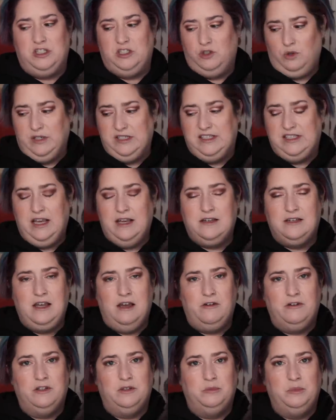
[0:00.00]
So I sat
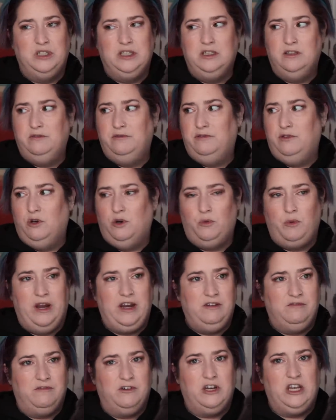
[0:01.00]
down in the middle of the floor
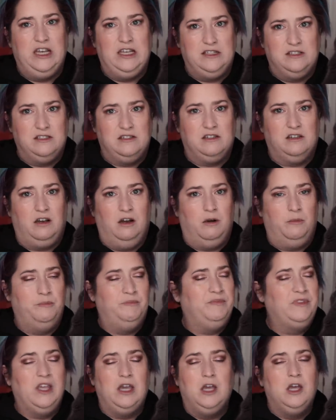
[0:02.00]
waiting for kittens to come.